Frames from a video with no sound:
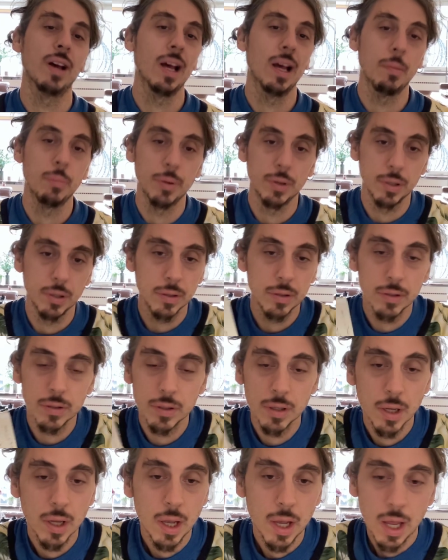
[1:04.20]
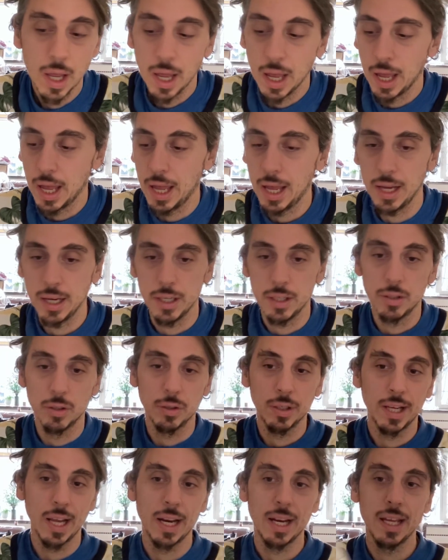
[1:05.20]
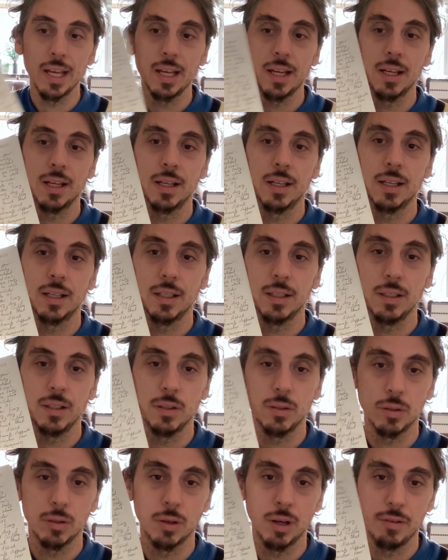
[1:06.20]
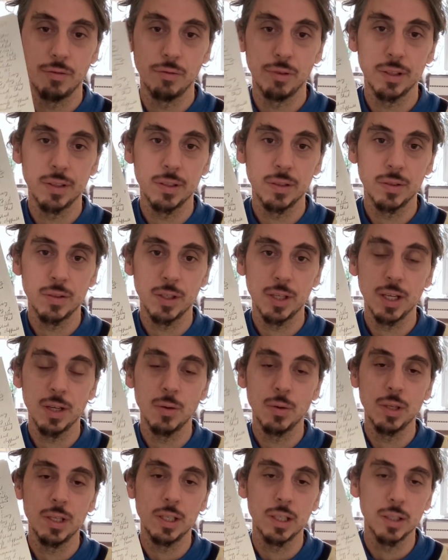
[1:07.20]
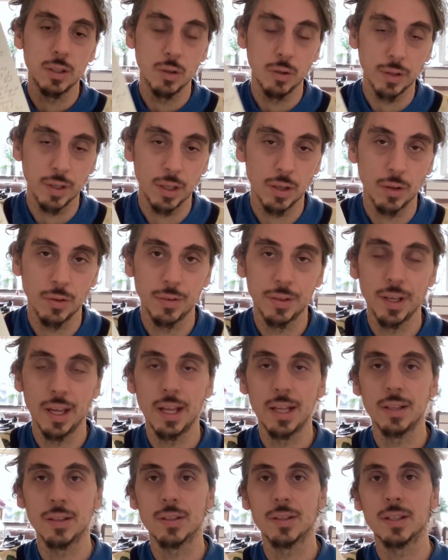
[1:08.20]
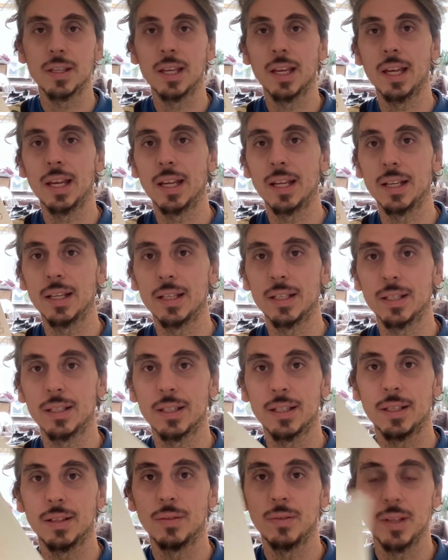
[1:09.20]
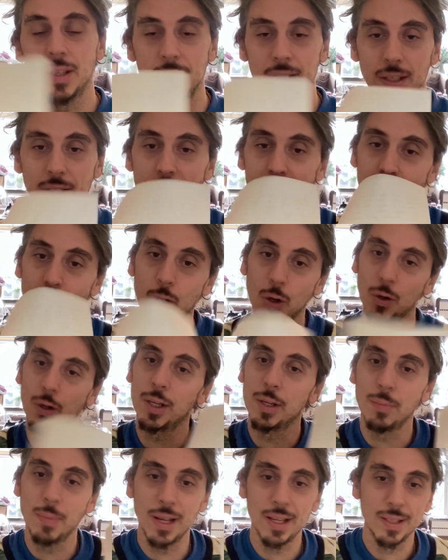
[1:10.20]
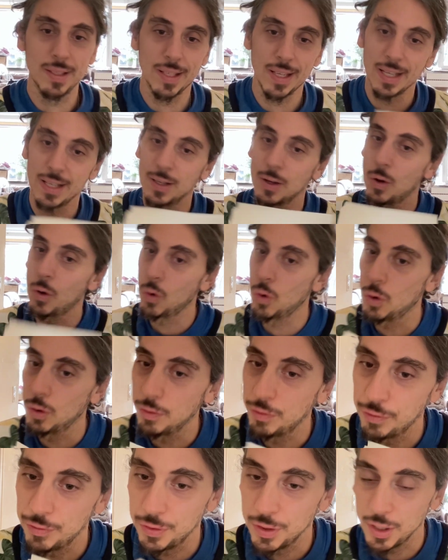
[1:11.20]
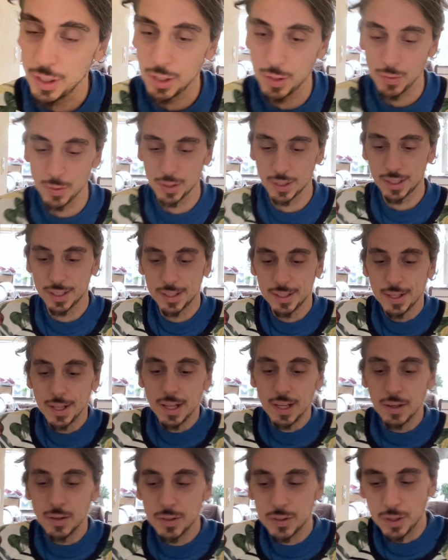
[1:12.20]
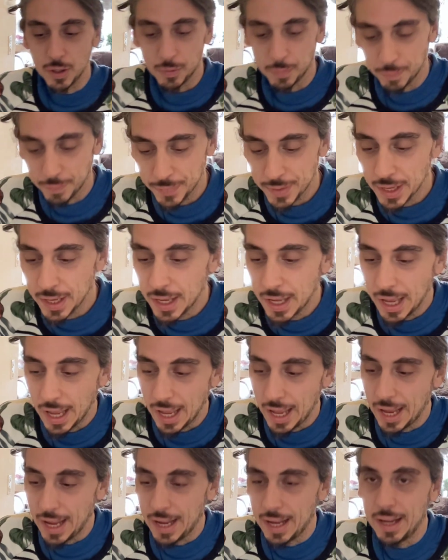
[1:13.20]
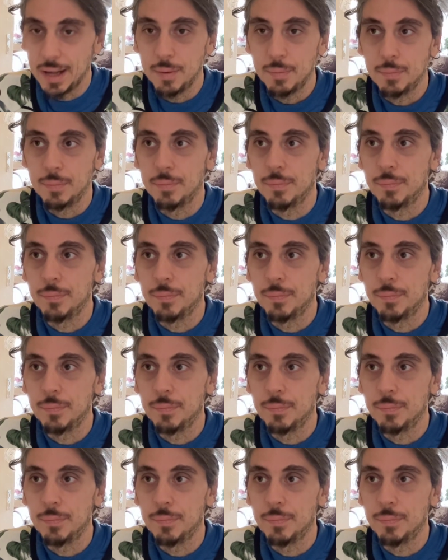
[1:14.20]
happens, you don't get it. You know I've written to you and you know the contents, and this is documented all for you. So, the